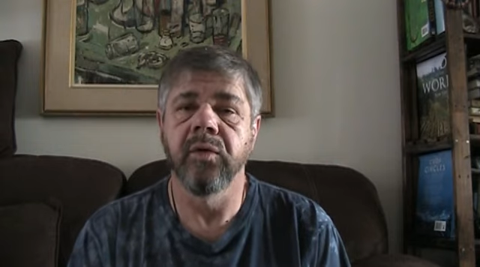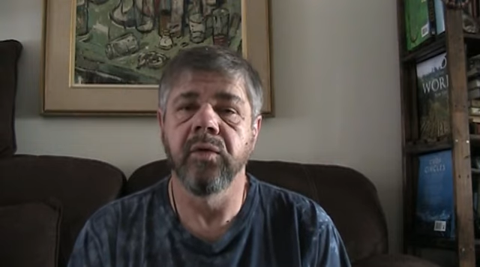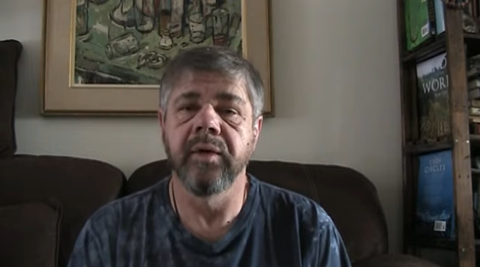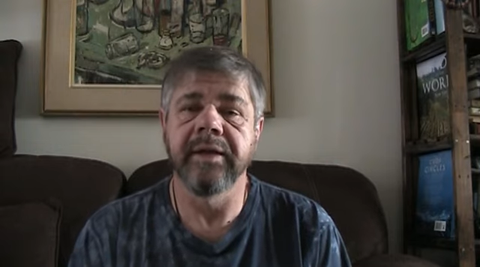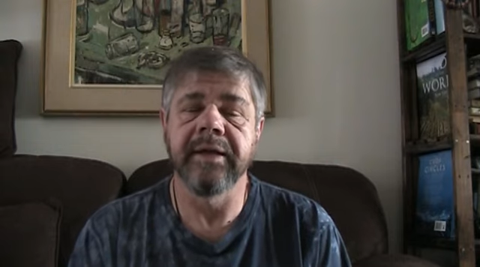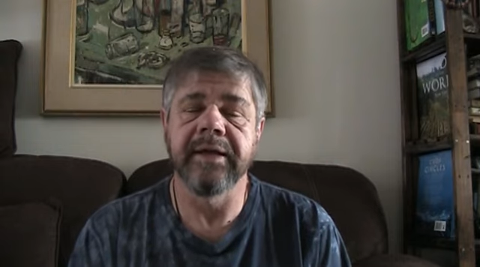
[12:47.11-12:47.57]

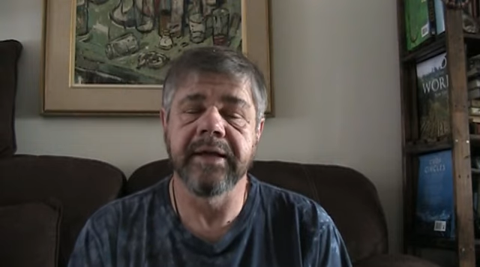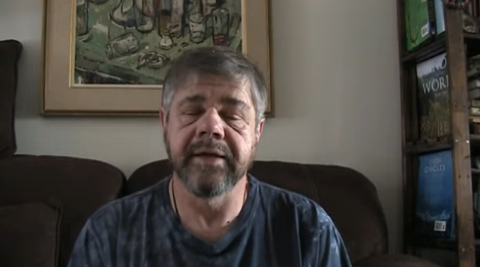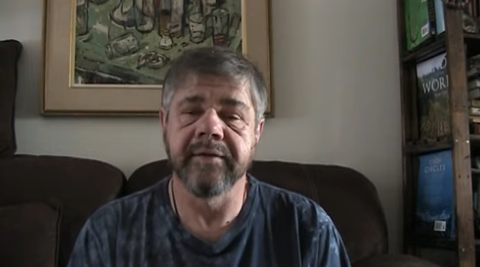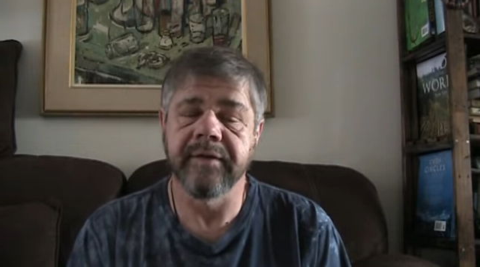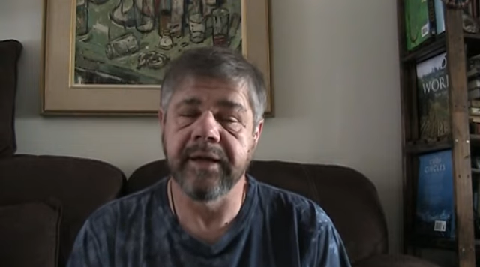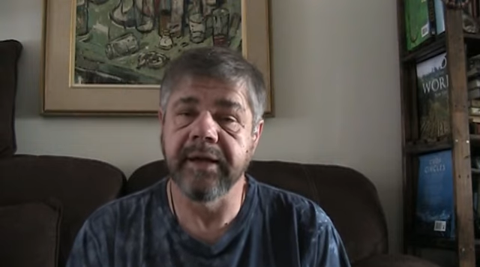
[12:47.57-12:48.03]
when they
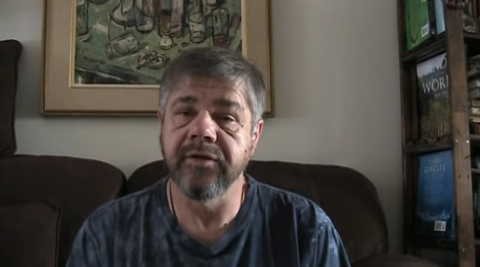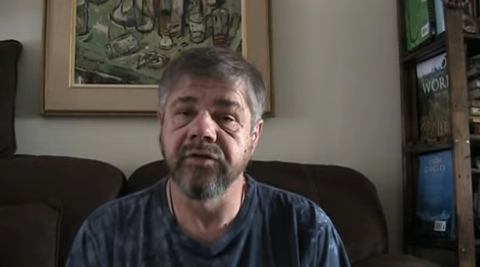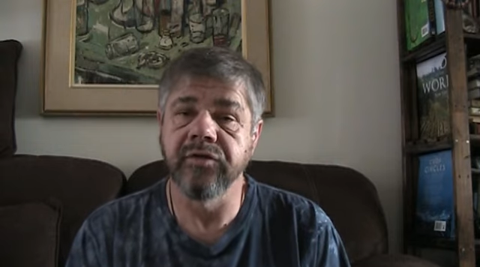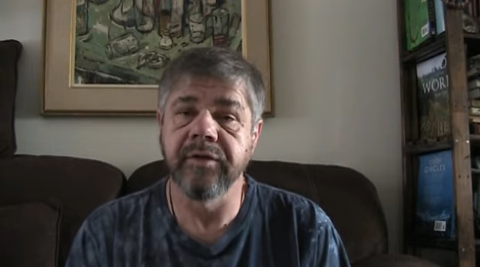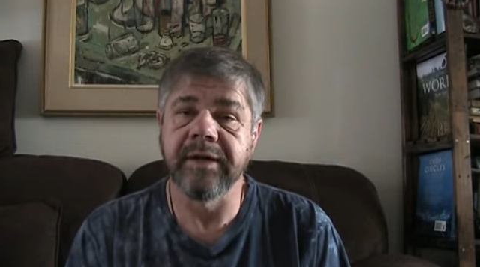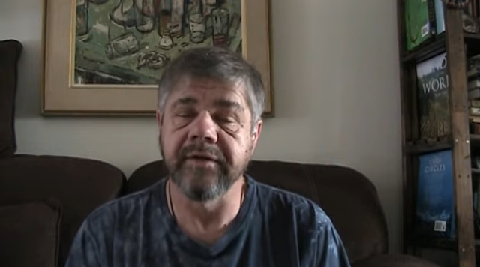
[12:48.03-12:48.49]
have had
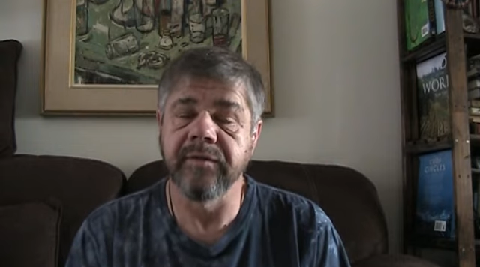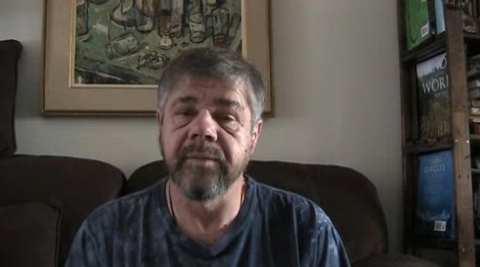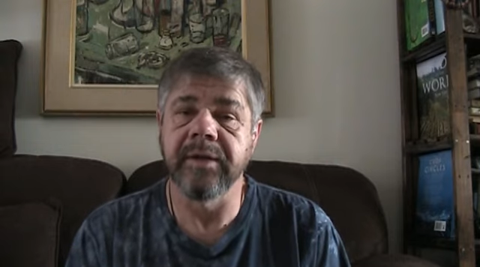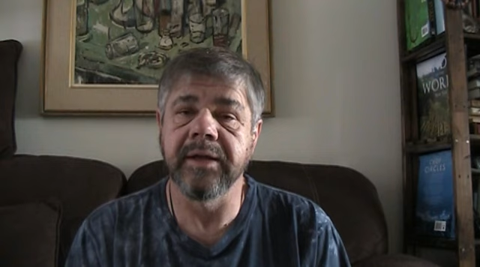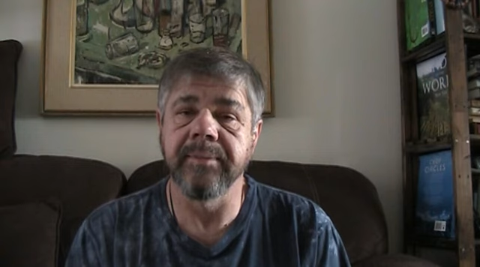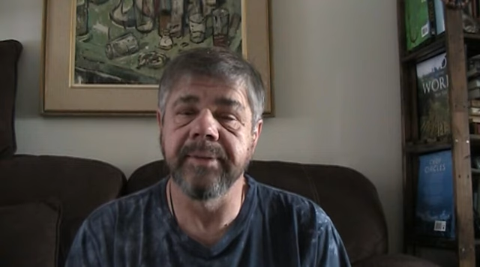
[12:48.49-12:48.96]

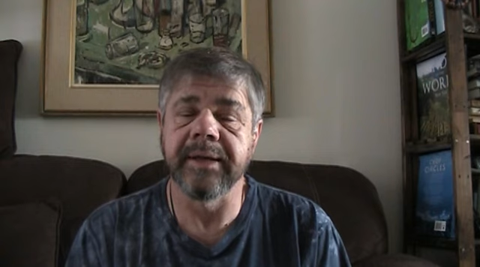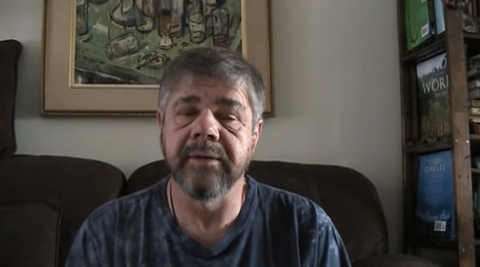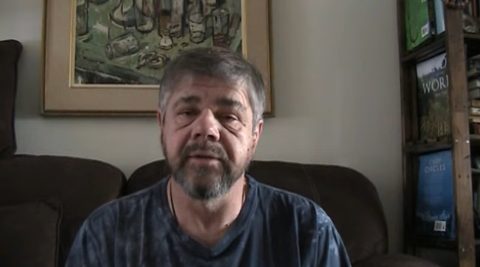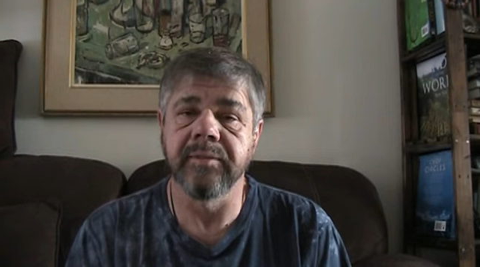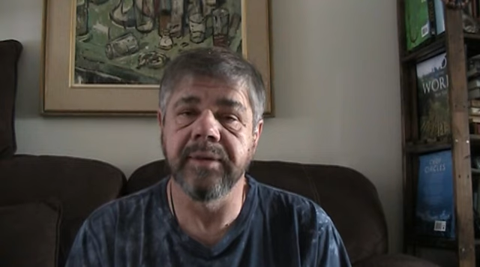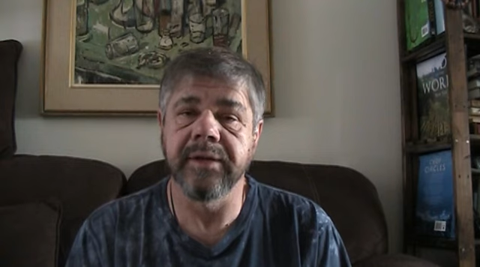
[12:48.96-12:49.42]
transmitting
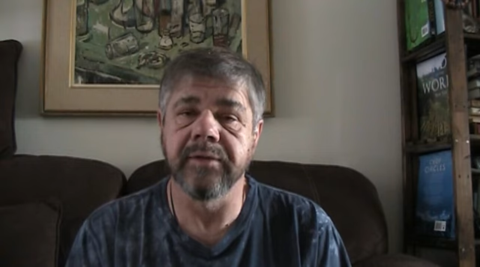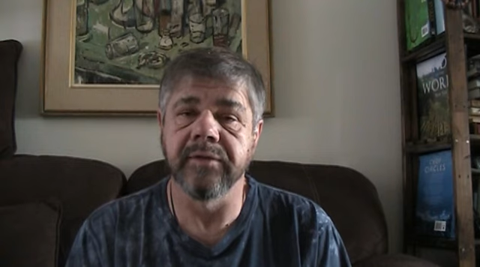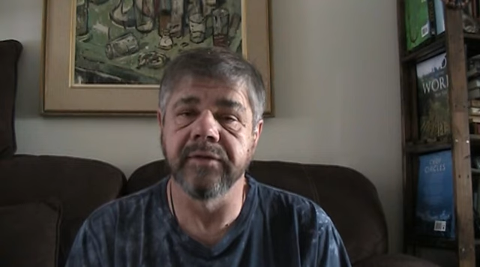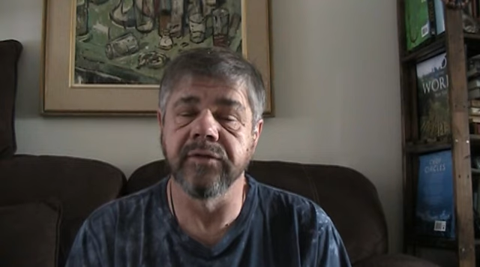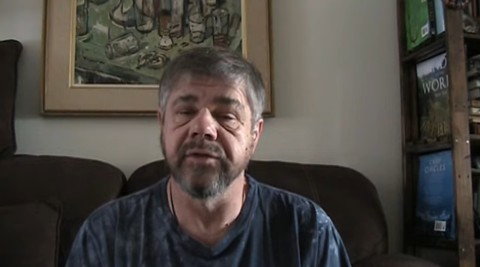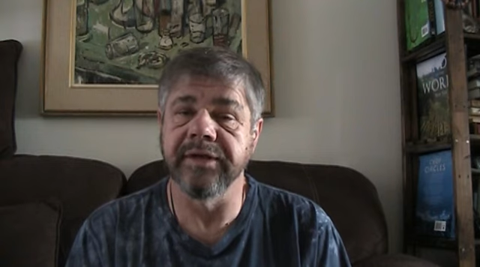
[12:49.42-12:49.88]
power
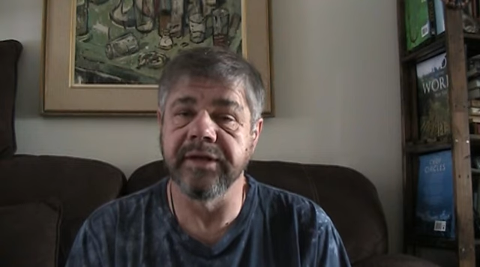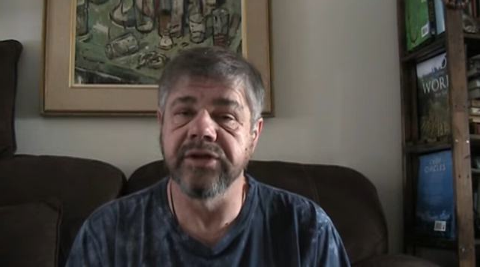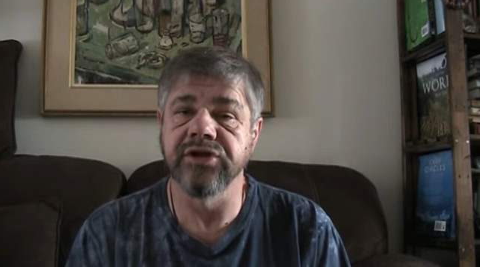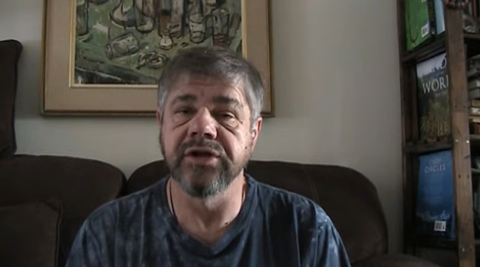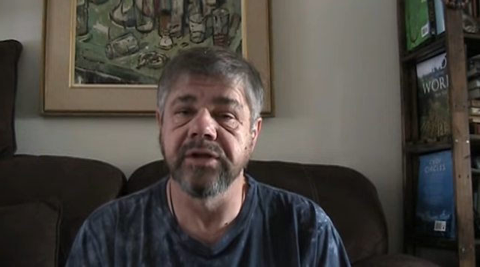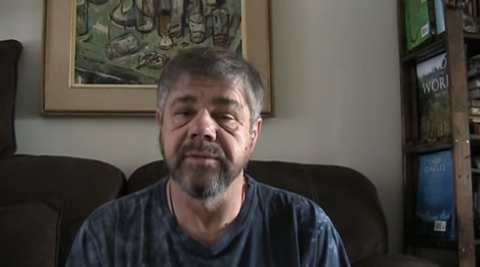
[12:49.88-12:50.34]
meters or
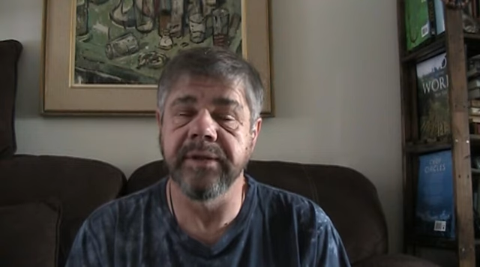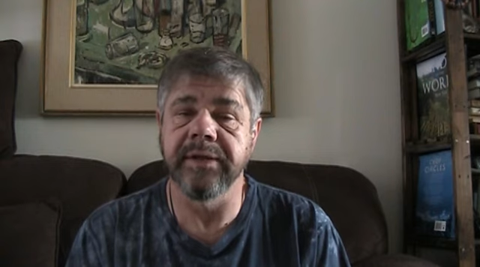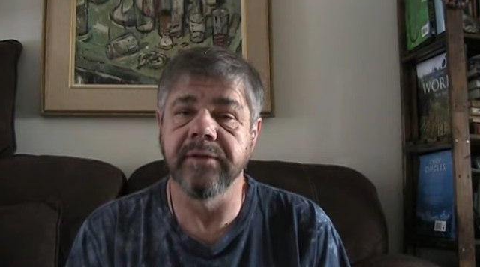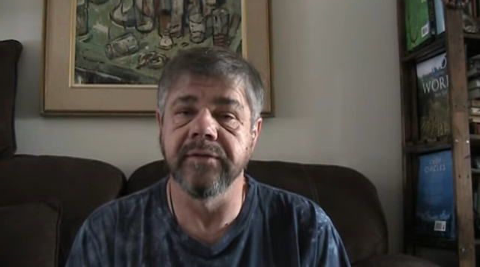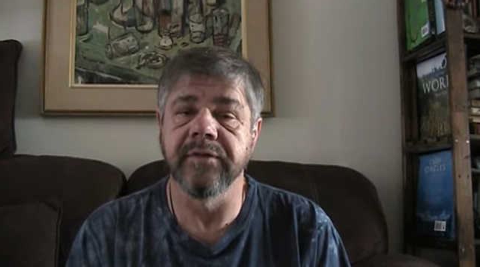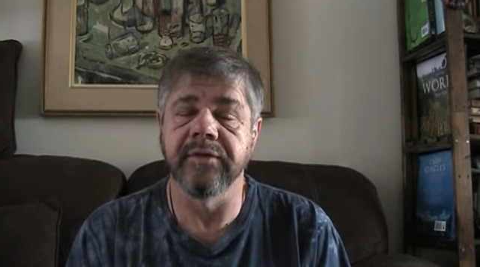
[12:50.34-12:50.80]
digital
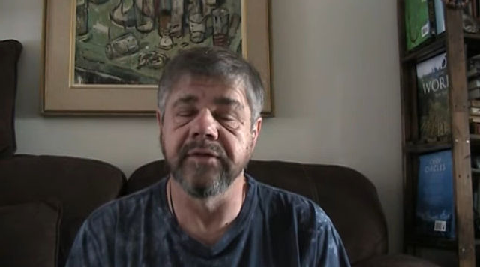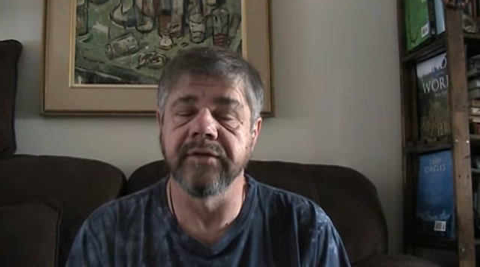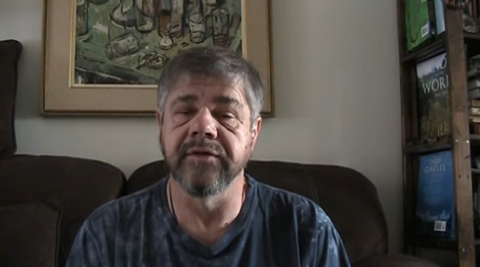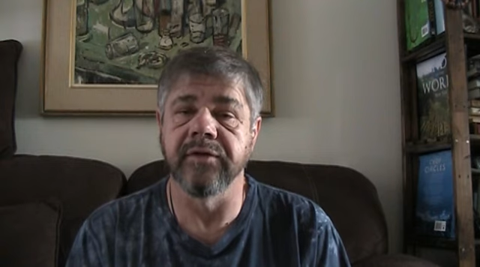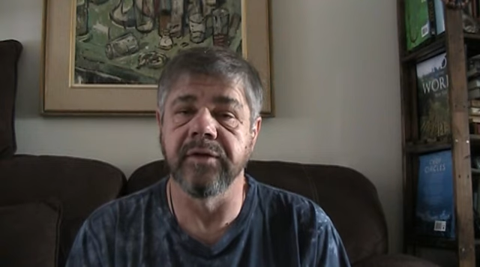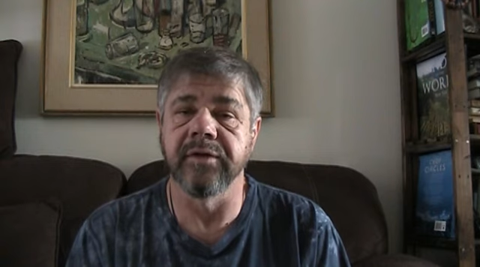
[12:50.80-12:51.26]
meters
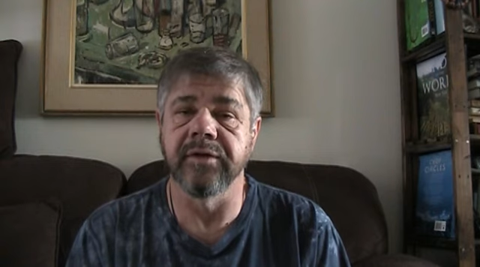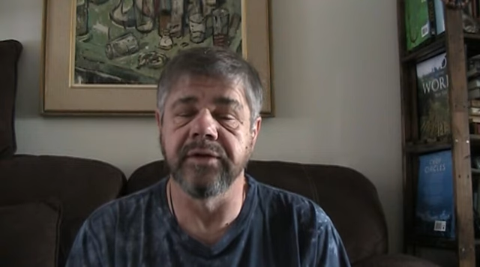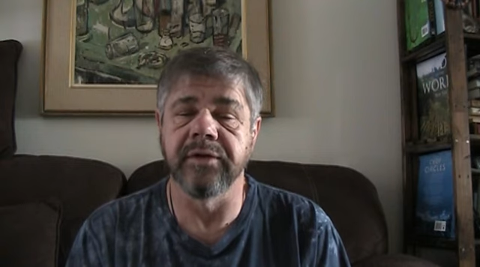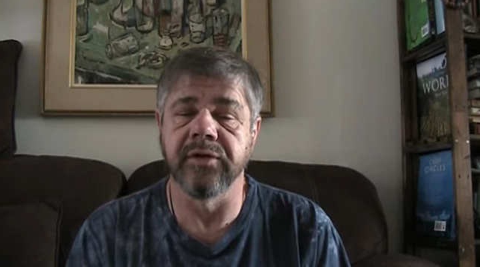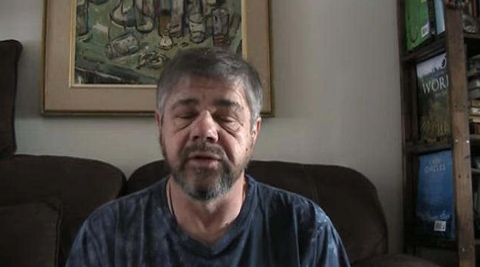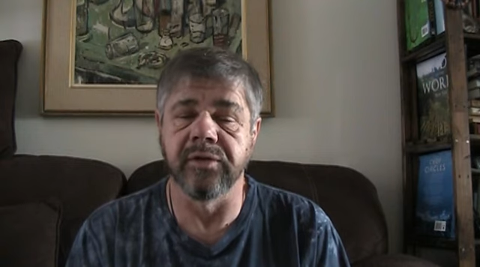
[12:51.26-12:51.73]
installed
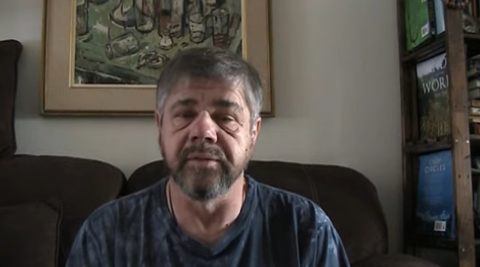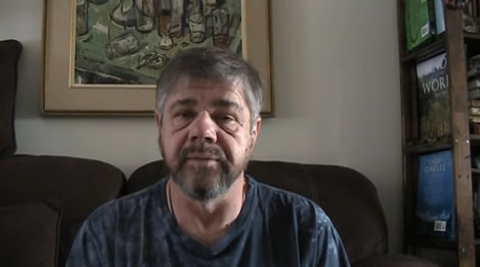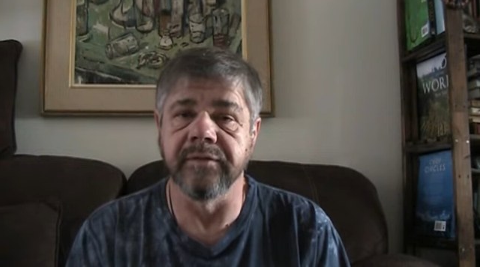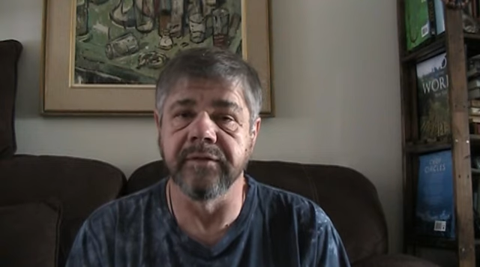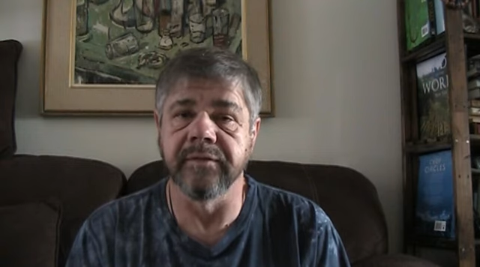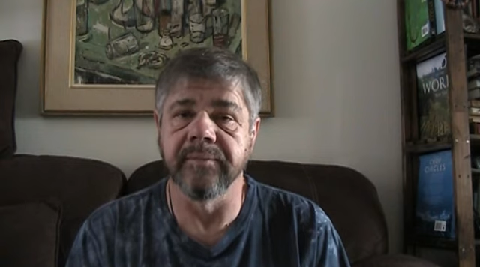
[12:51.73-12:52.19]
on the
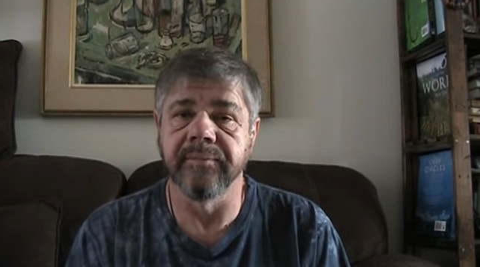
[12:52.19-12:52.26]
homes.